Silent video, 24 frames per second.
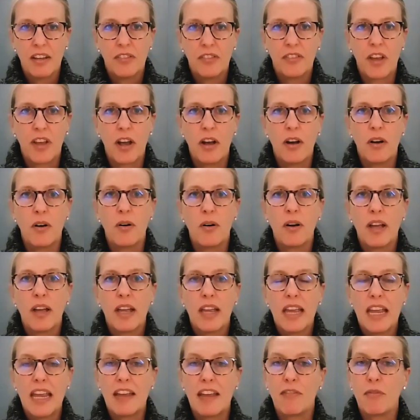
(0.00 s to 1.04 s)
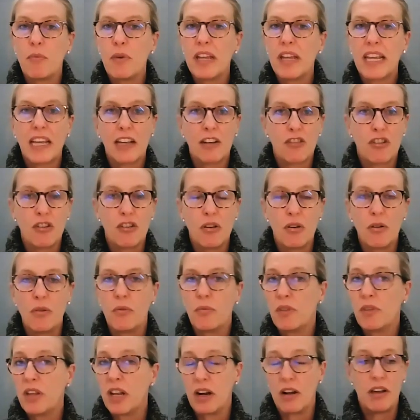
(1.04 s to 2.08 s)
So if we get
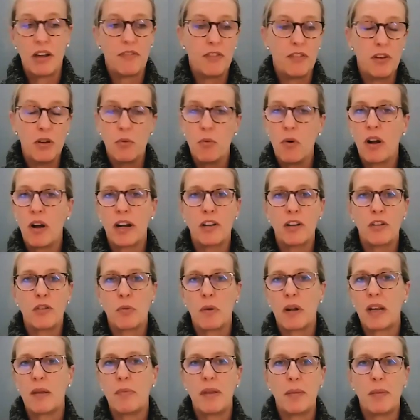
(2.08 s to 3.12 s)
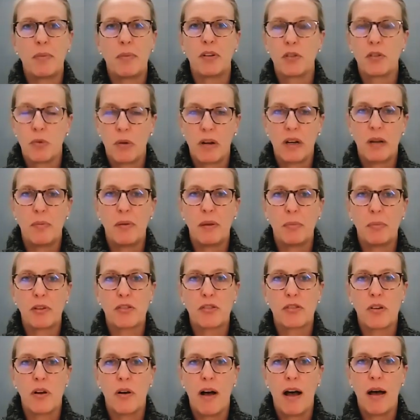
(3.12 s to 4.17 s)
you, if you wanted 20 people and 20
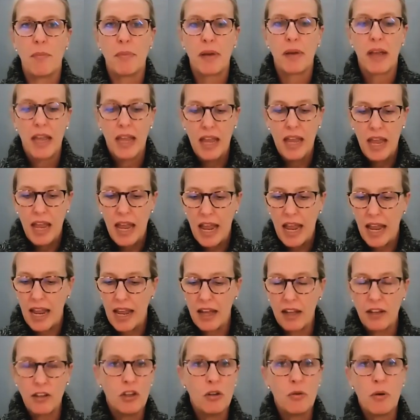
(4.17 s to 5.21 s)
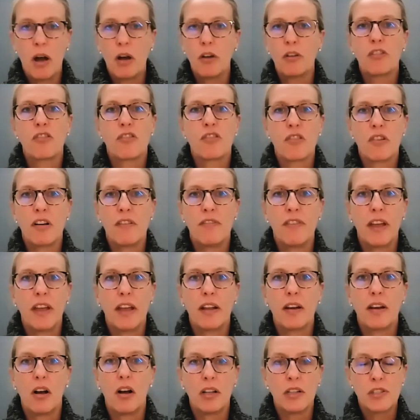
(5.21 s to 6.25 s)
people show up and you host your
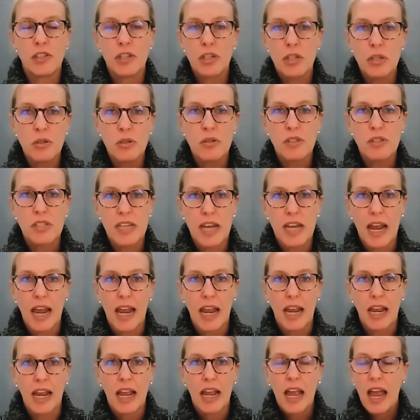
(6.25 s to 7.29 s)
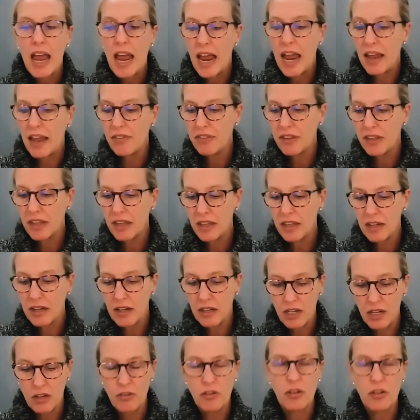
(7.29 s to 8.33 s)
event on Tuesday and
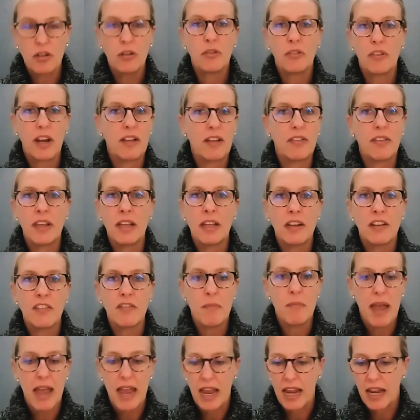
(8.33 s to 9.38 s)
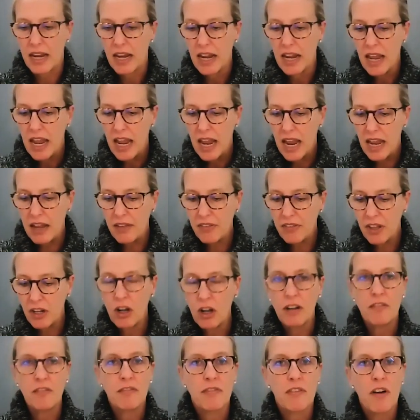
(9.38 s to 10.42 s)
then Tuesday at the end of May, and
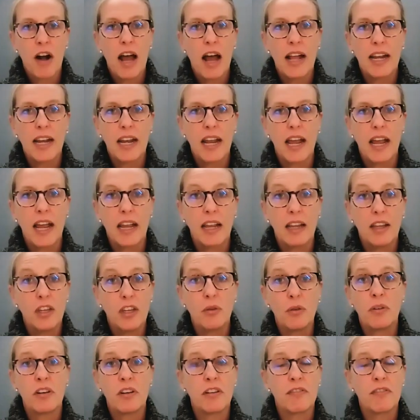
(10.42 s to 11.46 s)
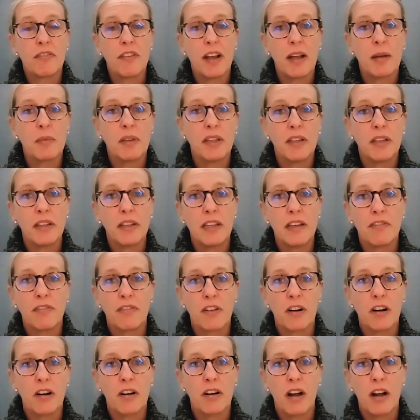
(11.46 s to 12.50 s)
then on Friday, you and your family
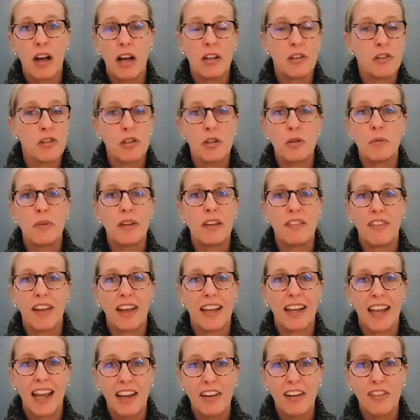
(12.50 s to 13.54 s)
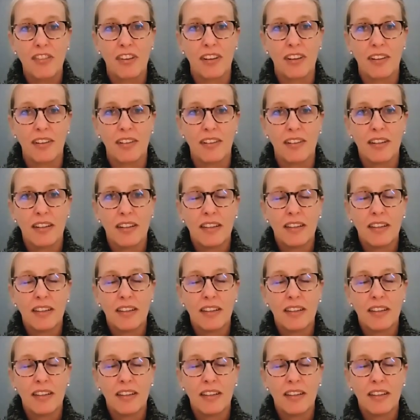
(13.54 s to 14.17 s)
leave for a 2-week vacation.